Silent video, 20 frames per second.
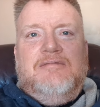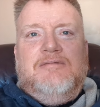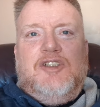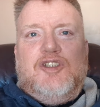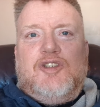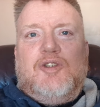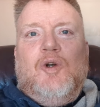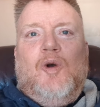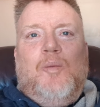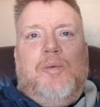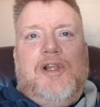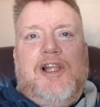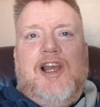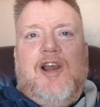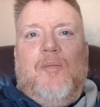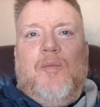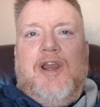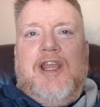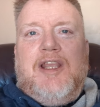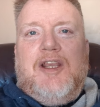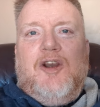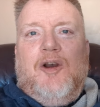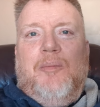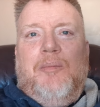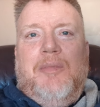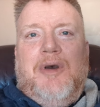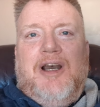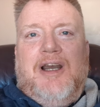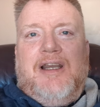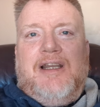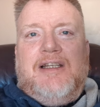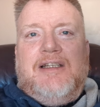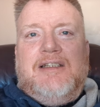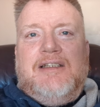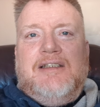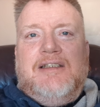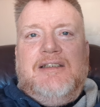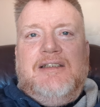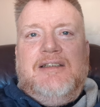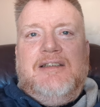the snowplow might come by.
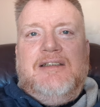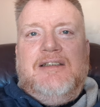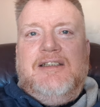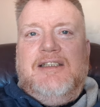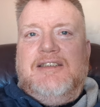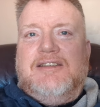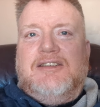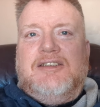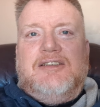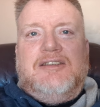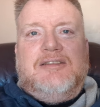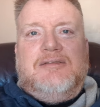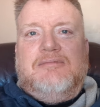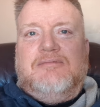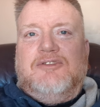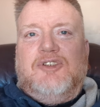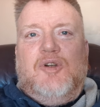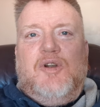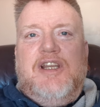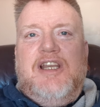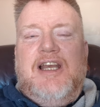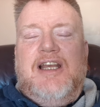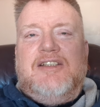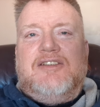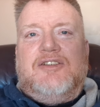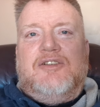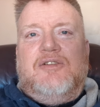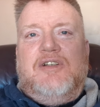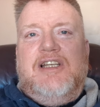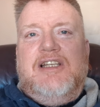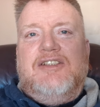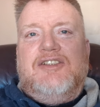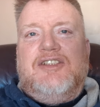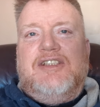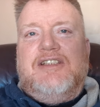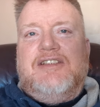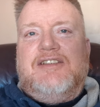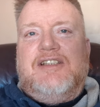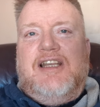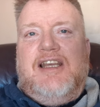It's cr as crazy
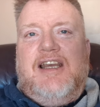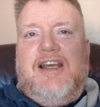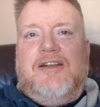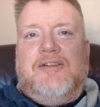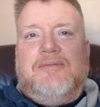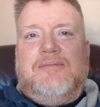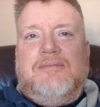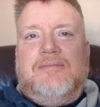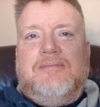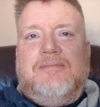as that.